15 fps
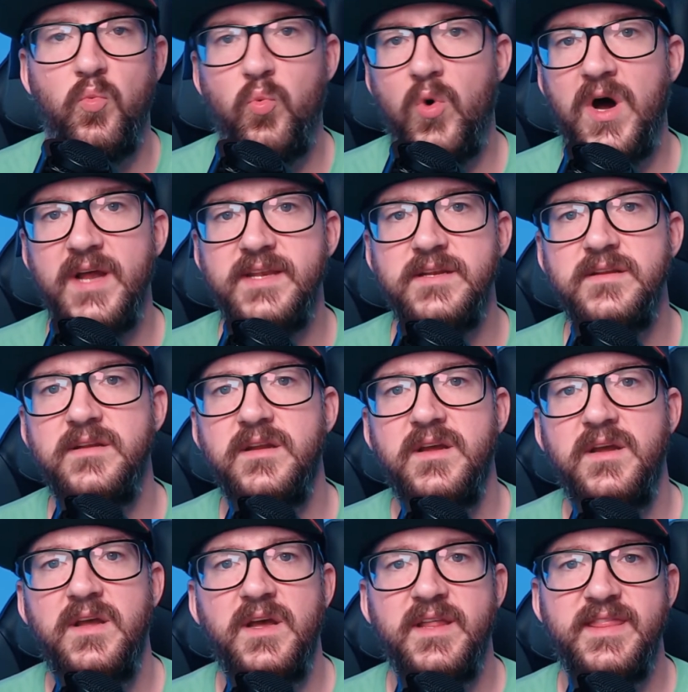One,
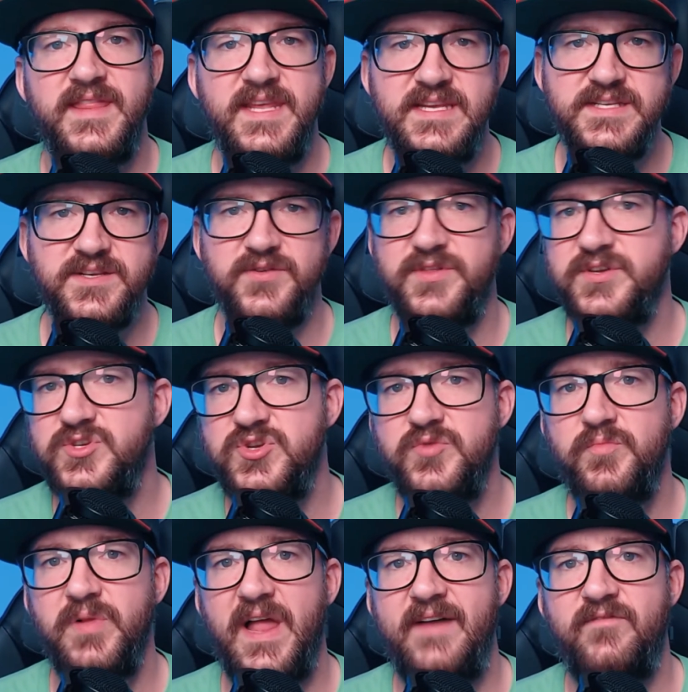these are the two
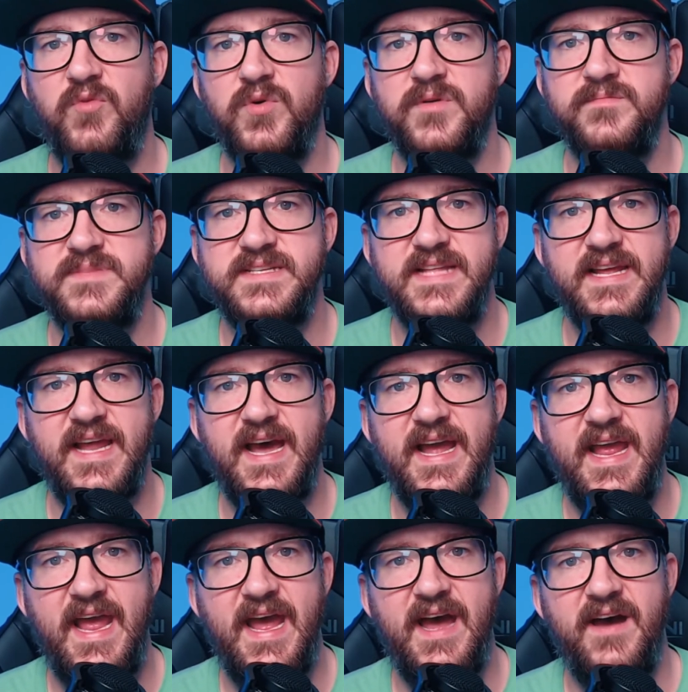platforms that I
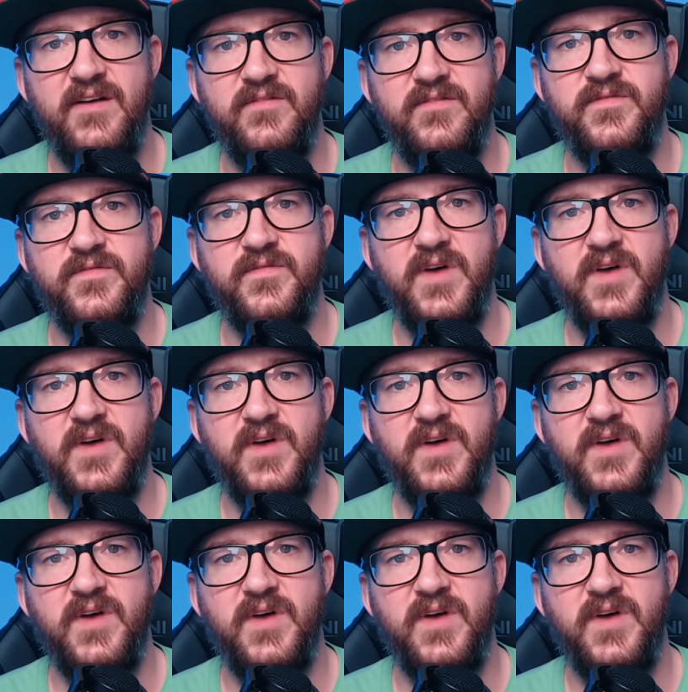have